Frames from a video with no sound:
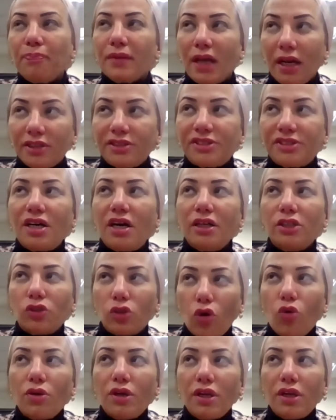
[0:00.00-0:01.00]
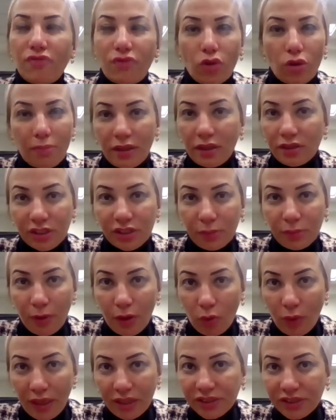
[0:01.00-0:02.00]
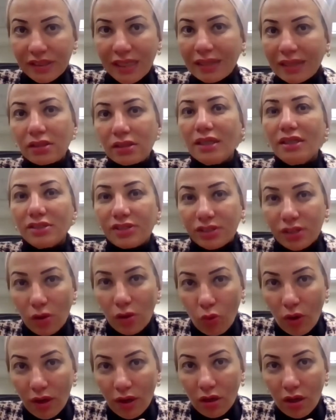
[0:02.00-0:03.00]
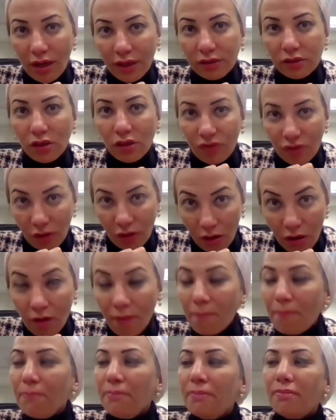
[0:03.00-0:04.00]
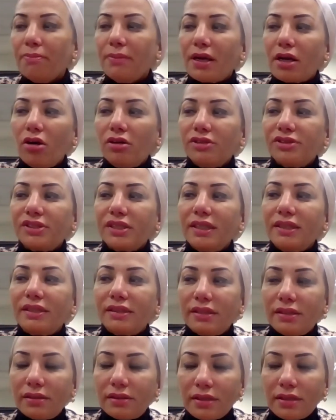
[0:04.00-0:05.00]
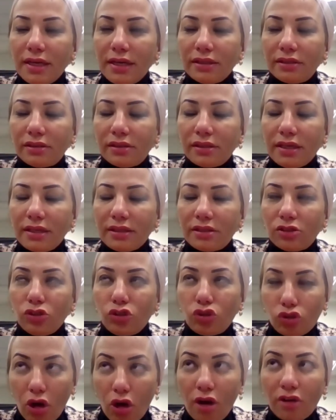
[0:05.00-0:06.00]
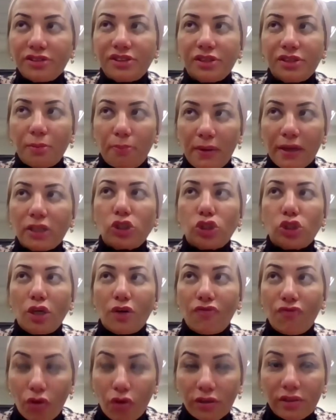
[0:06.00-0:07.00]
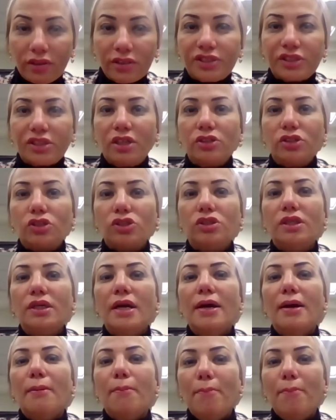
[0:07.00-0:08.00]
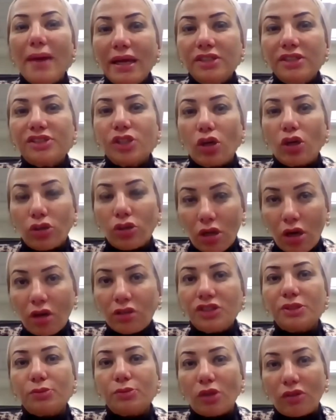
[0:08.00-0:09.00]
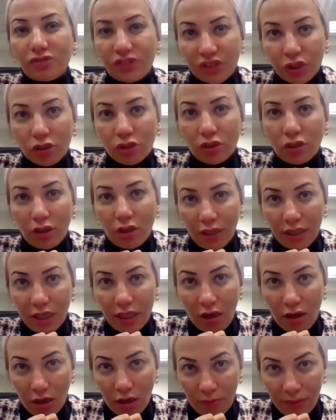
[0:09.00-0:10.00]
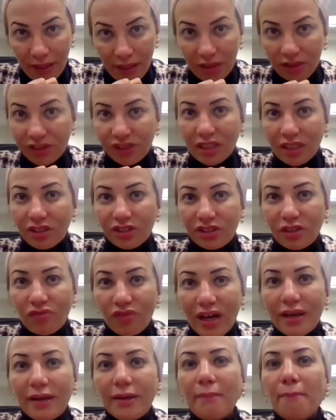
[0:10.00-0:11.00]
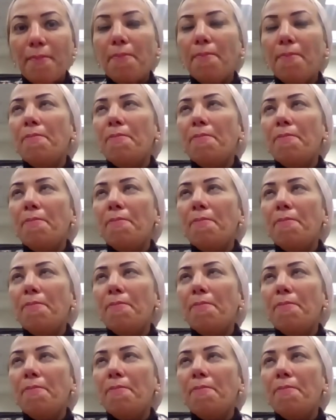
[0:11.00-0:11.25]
assigned only for municipal waste. That is a one kind of a law, because it draws the picture for this country based on the concept of circular economy. It's a very